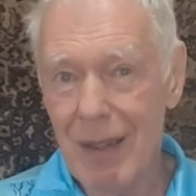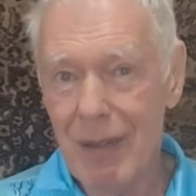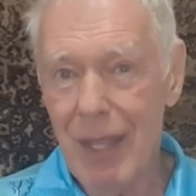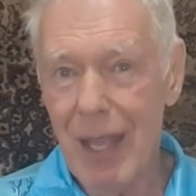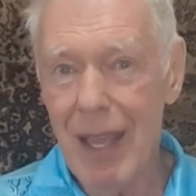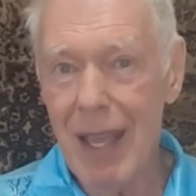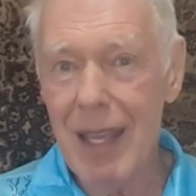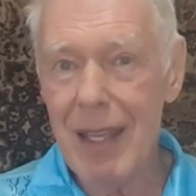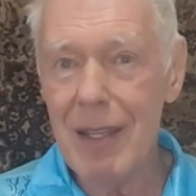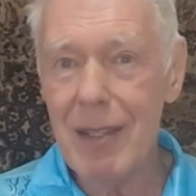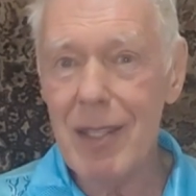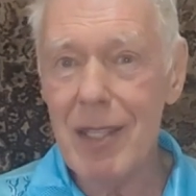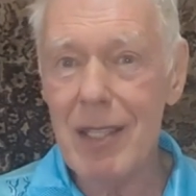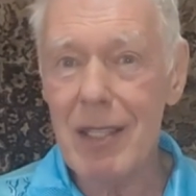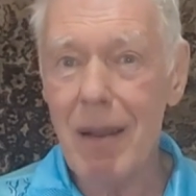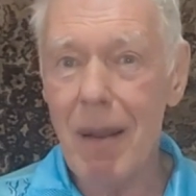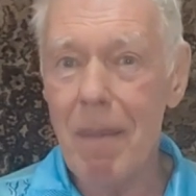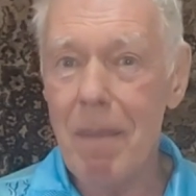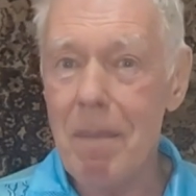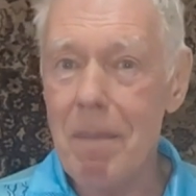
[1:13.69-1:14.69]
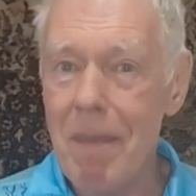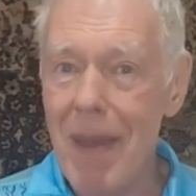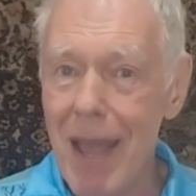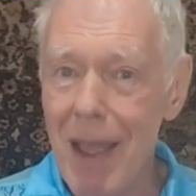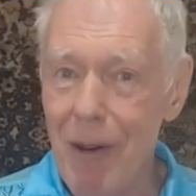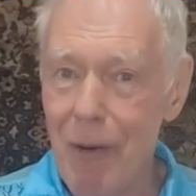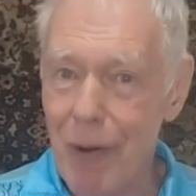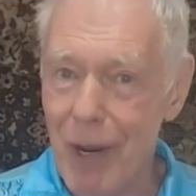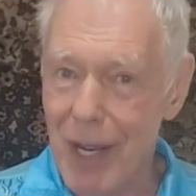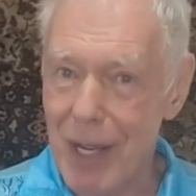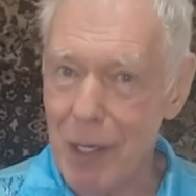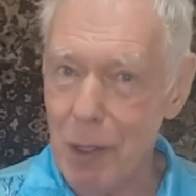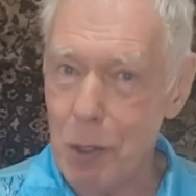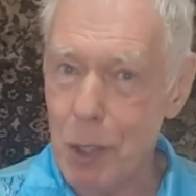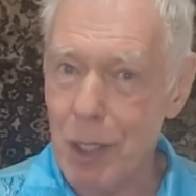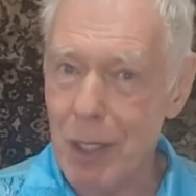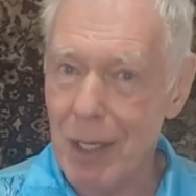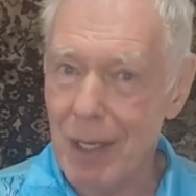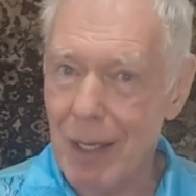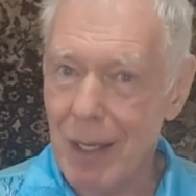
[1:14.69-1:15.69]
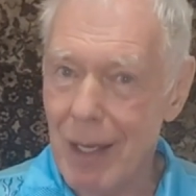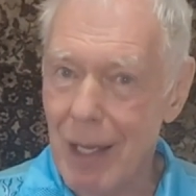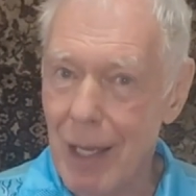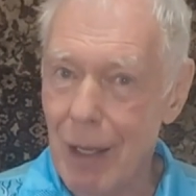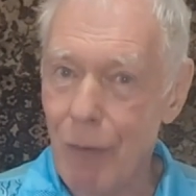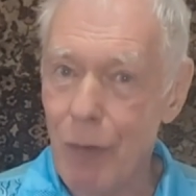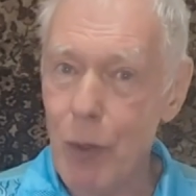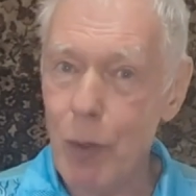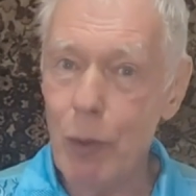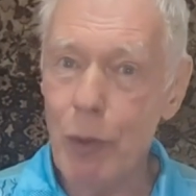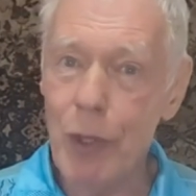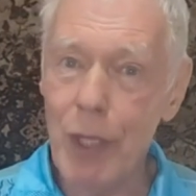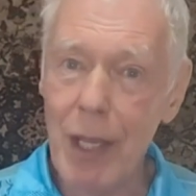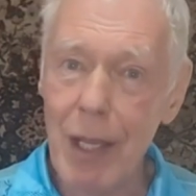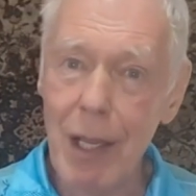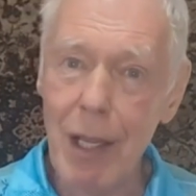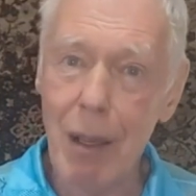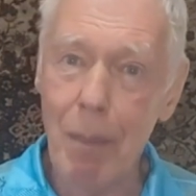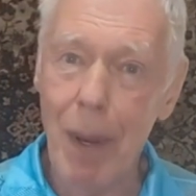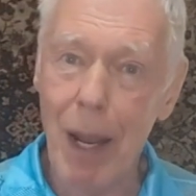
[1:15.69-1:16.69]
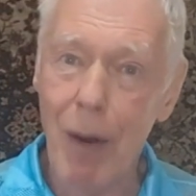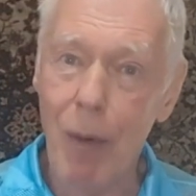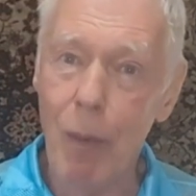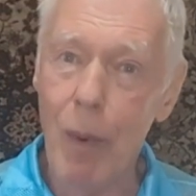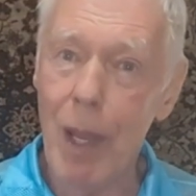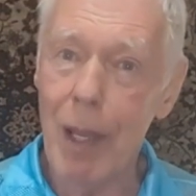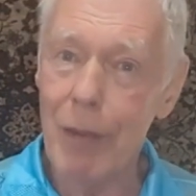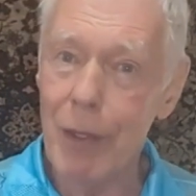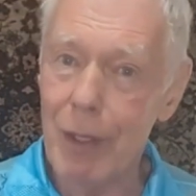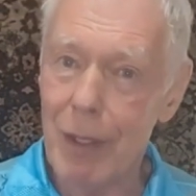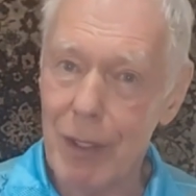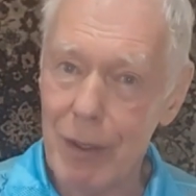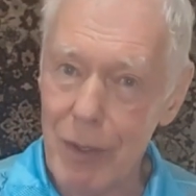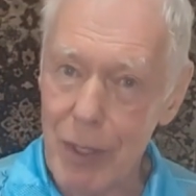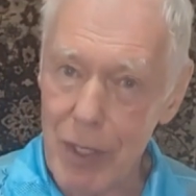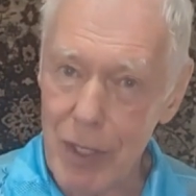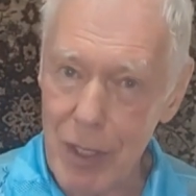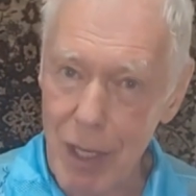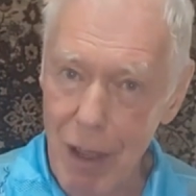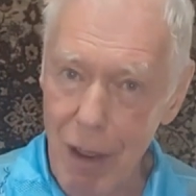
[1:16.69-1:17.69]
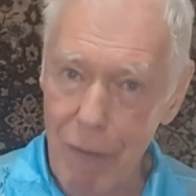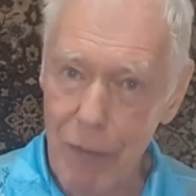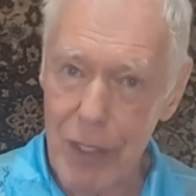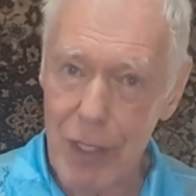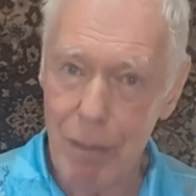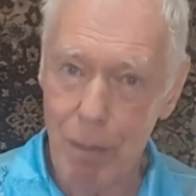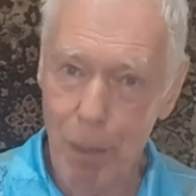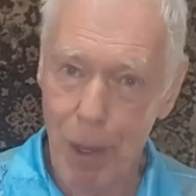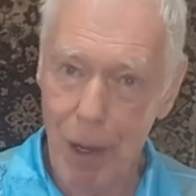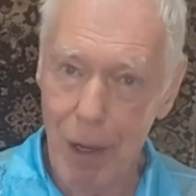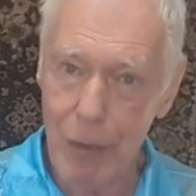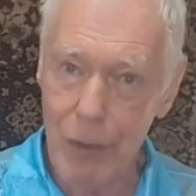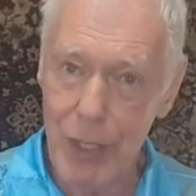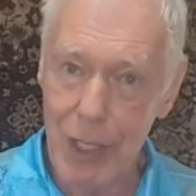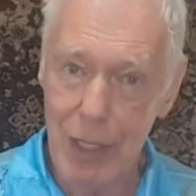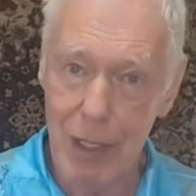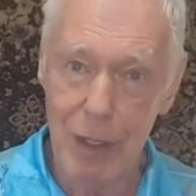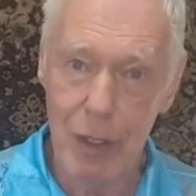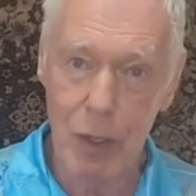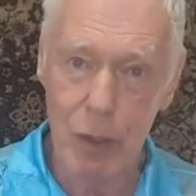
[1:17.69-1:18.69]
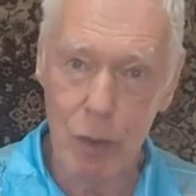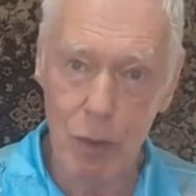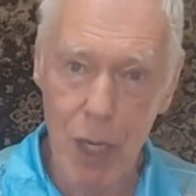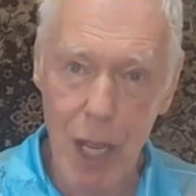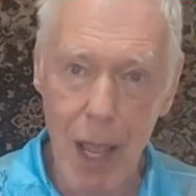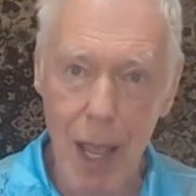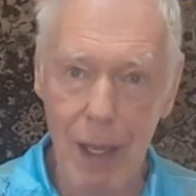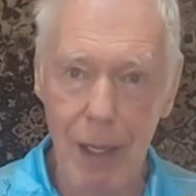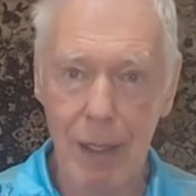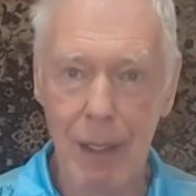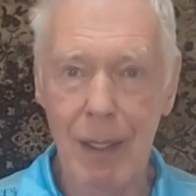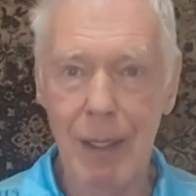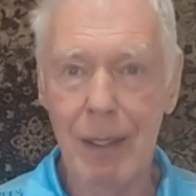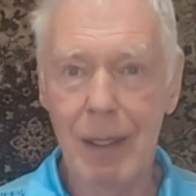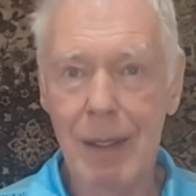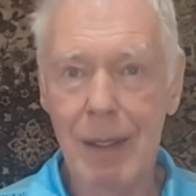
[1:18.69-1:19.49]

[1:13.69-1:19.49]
there is some merit if you think about where the Conservative Party is today.